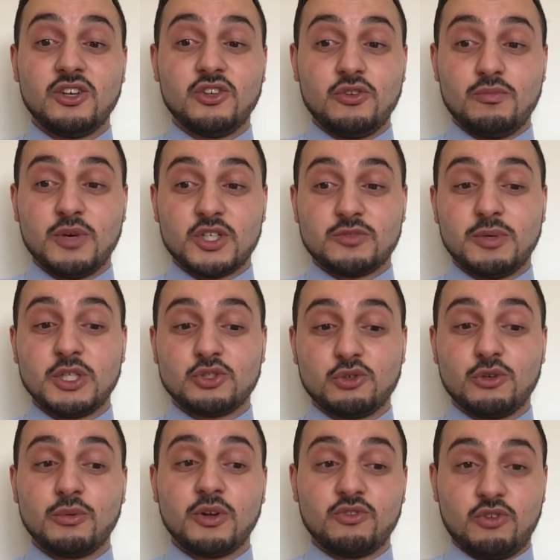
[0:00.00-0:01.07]
You must make sure
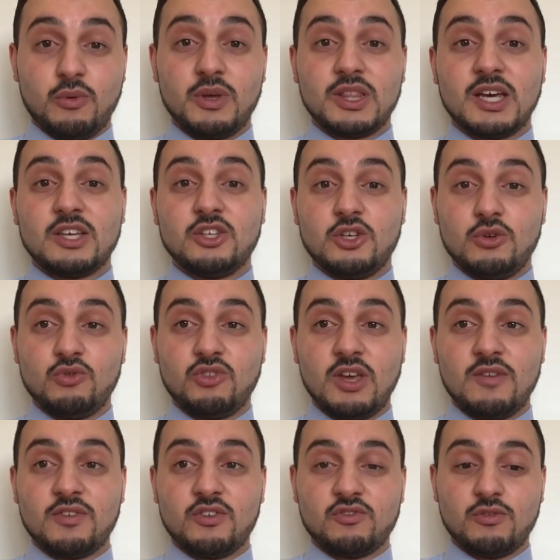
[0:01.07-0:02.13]
you are doing that. Use the
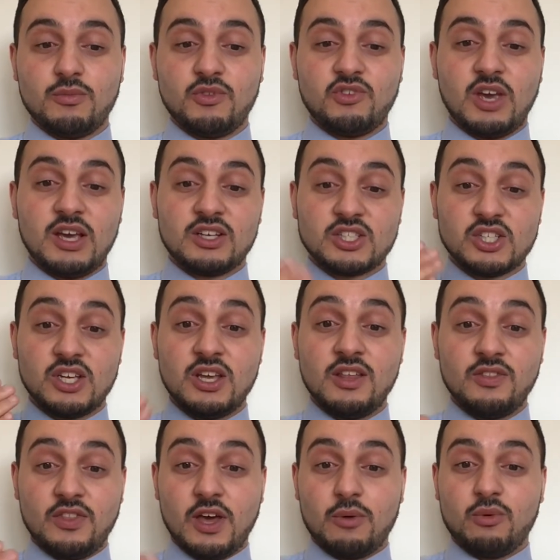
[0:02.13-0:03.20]
evidence from the text.
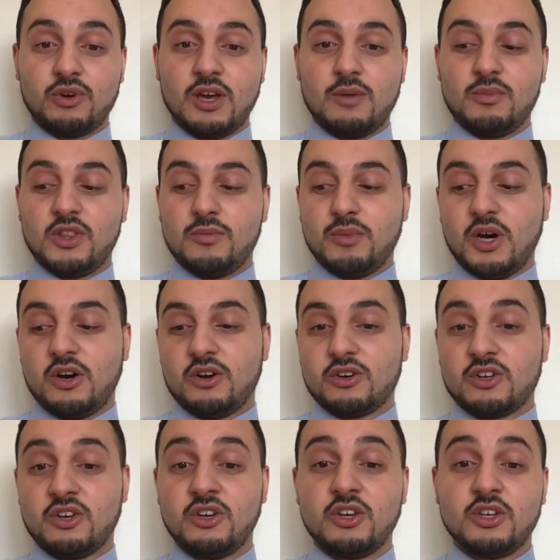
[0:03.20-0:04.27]
That will get me the mark.